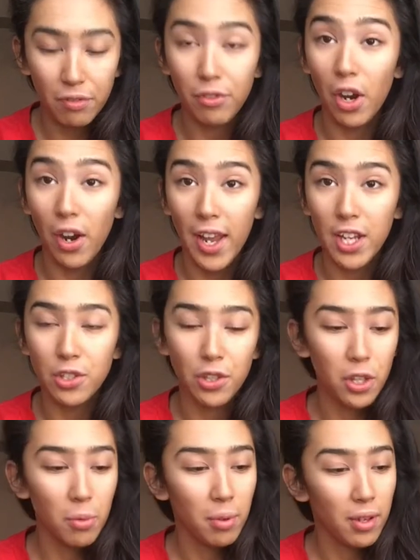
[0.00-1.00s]
For our age
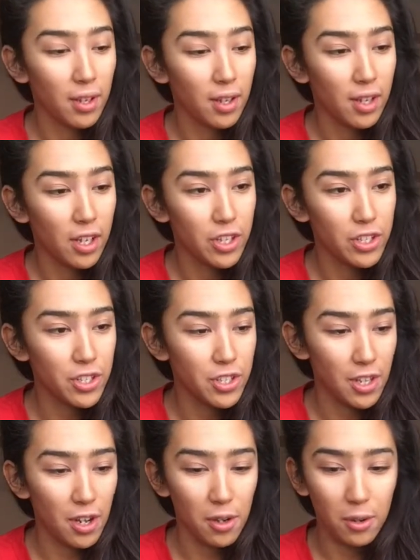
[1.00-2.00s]
group,
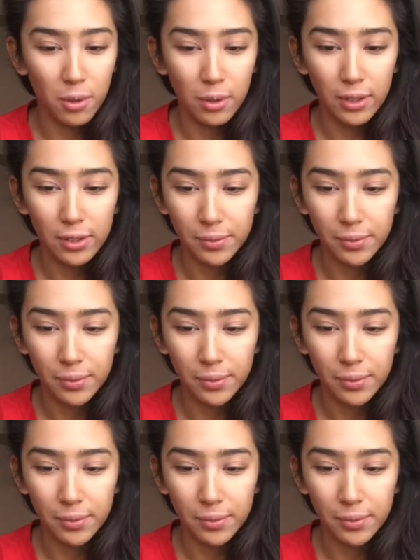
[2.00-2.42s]
so